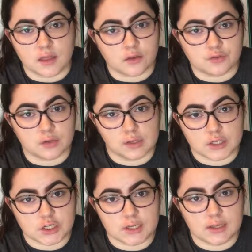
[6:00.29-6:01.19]
other
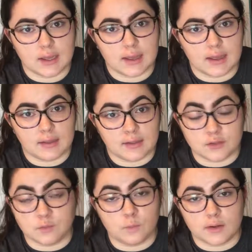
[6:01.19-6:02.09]
trilogy.
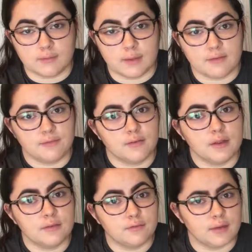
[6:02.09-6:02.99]
It's one of my
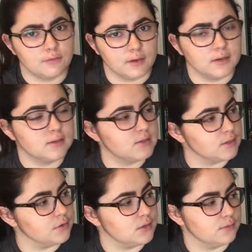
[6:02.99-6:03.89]
favorite
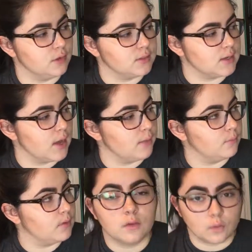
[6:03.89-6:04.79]
series of all
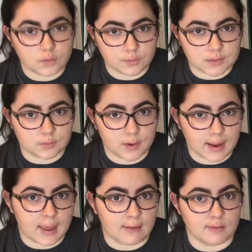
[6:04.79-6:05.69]
time. The only reason why
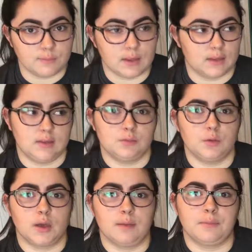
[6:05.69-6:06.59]
I haven't picked this
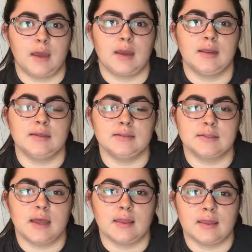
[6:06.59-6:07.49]
book up yet is
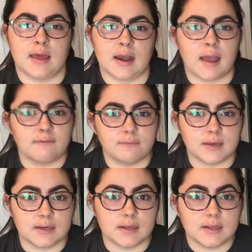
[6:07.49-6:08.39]
that I've
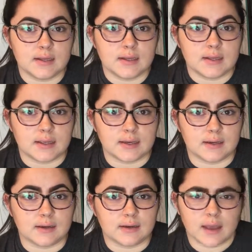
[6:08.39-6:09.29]
been
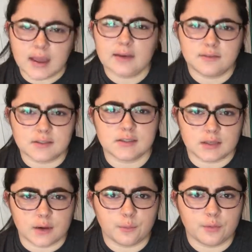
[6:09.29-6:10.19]
in kind of a
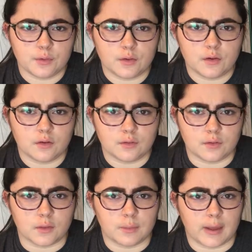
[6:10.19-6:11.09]
slump
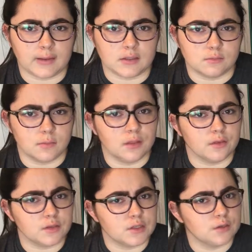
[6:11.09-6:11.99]
for the past month
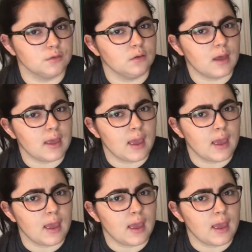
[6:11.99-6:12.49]
or two,